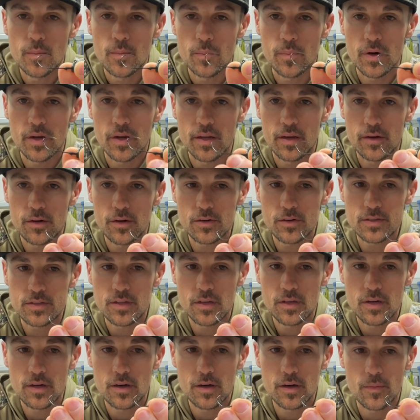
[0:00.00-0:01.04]
but here's
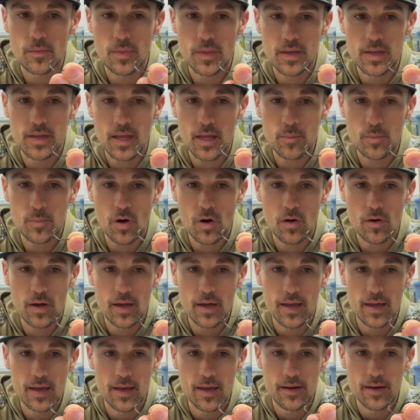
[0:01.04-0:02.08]
the Ned ball
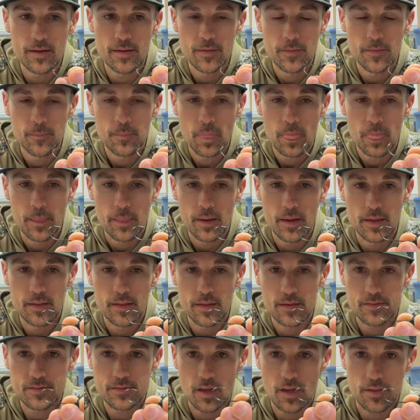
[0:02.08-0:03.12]
head, and
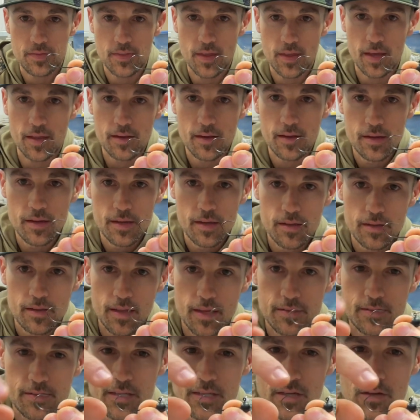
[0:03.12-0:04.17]
it's got that
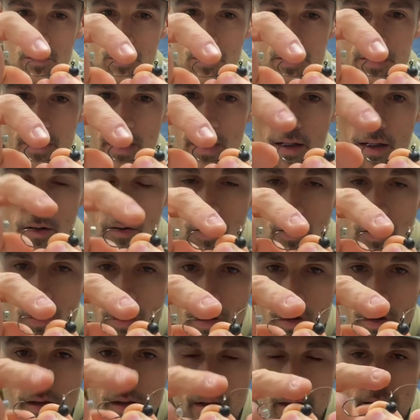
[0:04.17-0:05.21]
sickle style
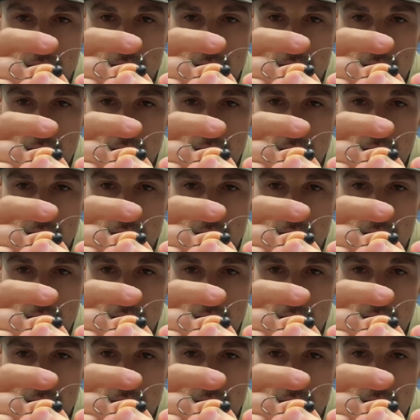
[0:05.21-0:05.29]
hook.